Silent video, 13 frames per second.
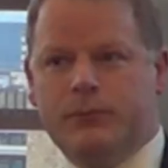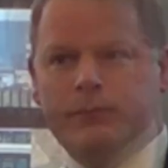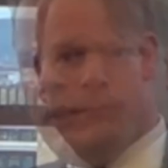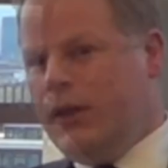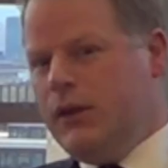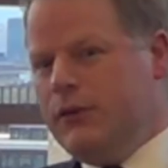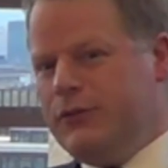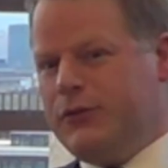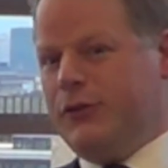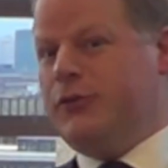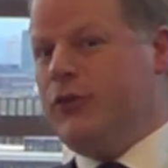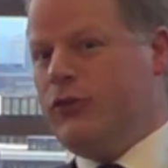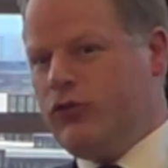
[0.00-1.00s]
The
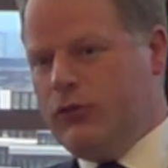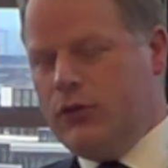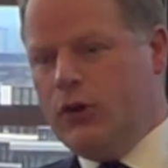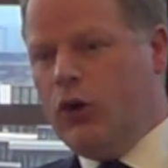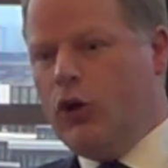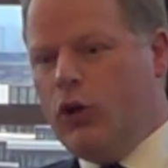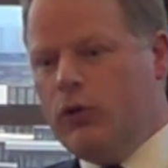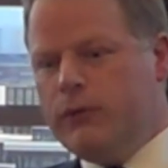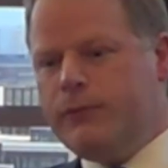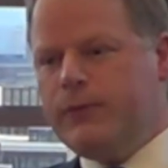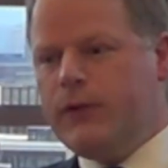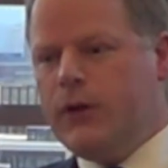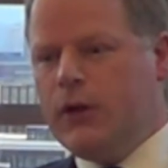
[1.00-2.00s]
decision
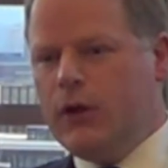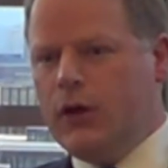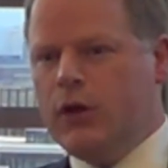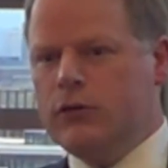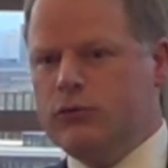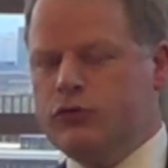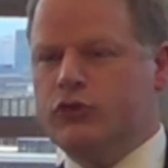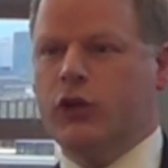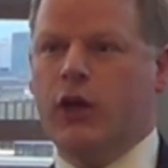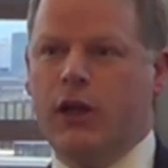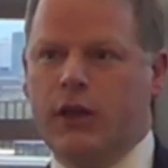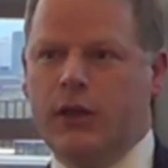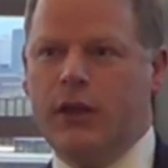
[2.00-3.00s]
of Arnold
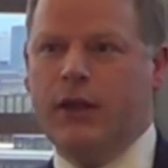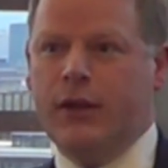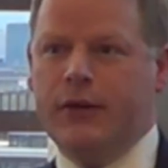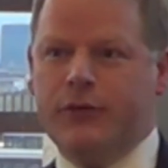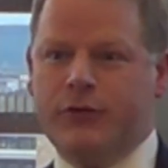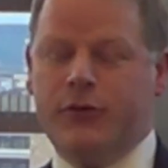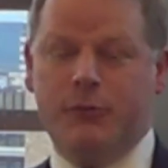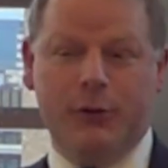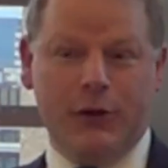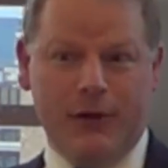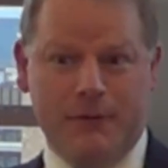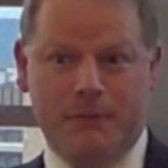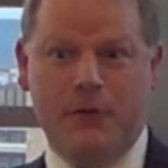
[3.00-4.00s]
J is
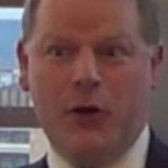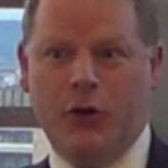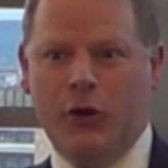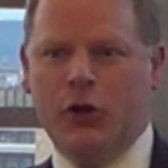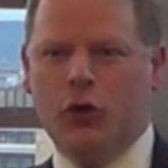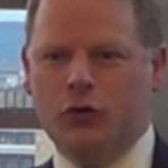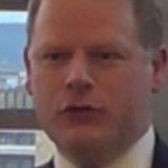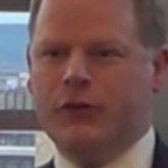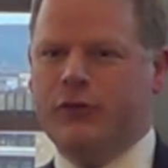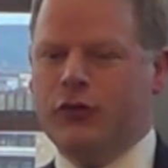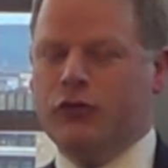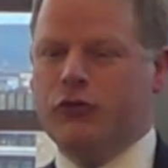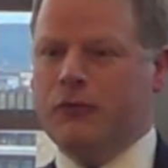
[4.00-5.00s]
typically a very long
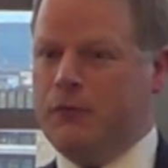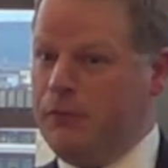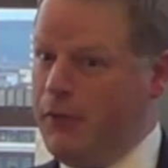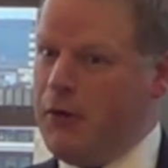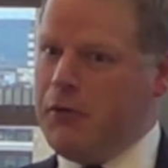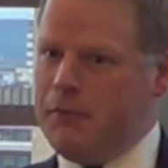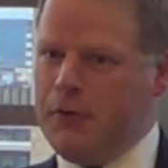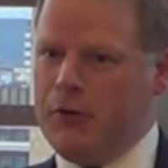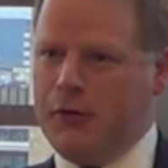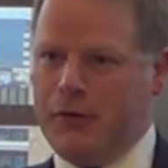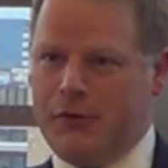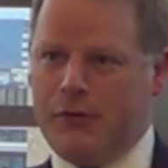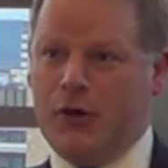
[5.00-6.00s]
decision, very,
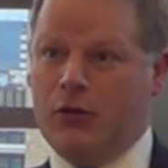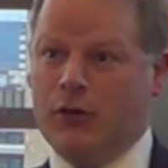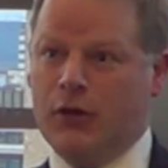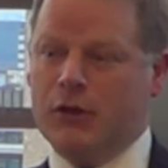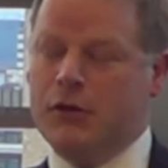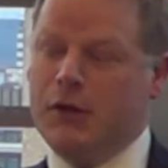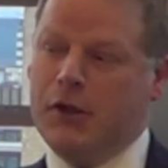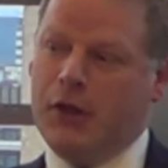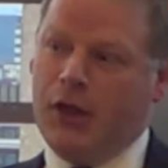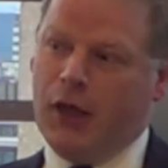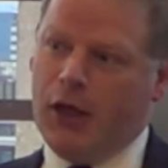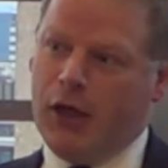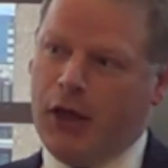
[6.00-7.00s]
very thorough,
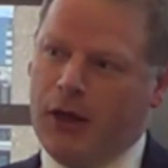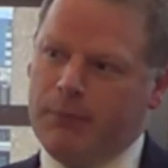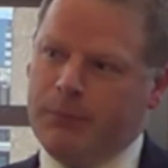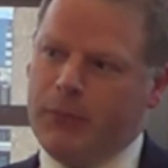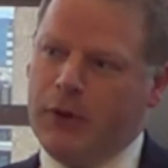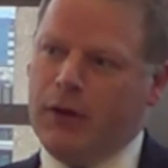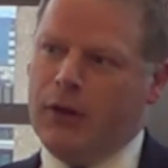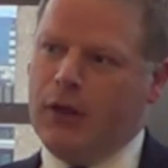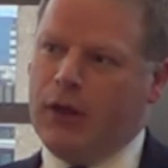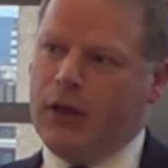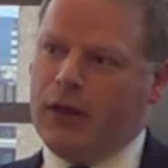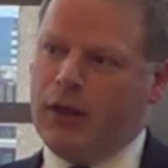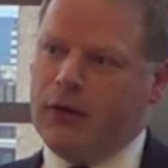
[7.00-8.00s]

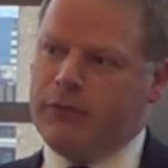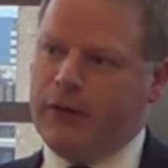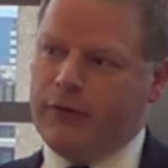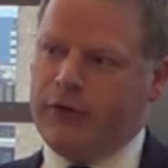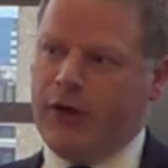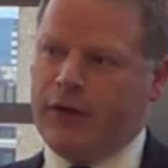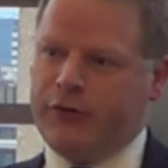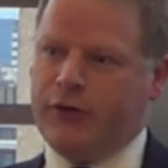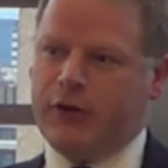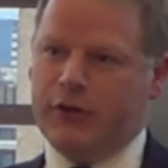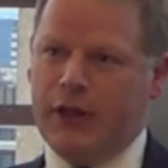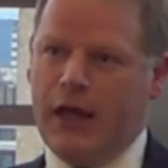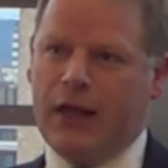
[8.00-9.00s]
a
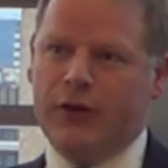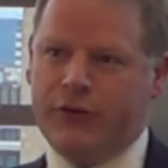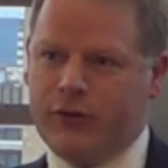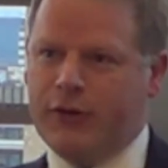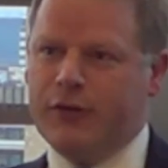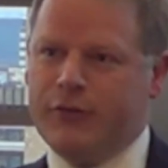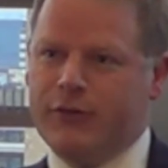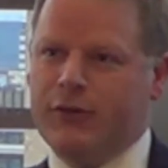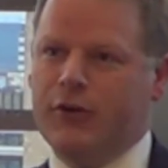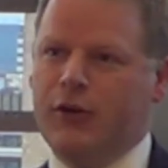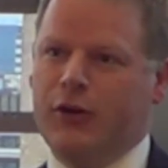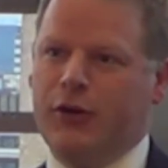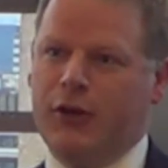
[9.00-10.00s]
fantastic
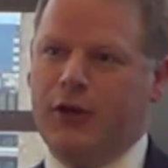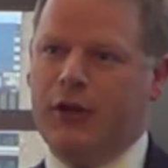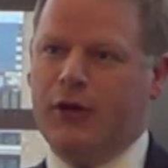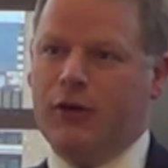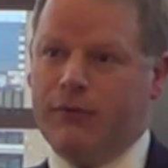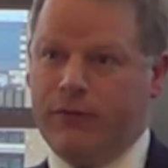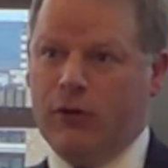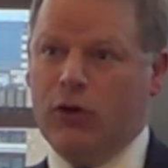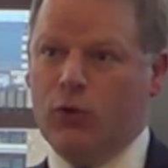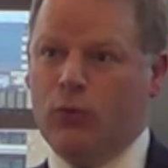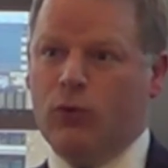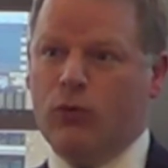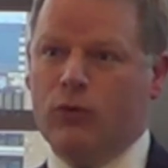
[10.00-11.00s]
analysis of the
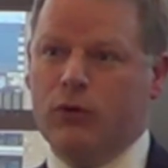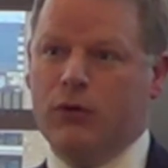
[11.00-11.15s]
law,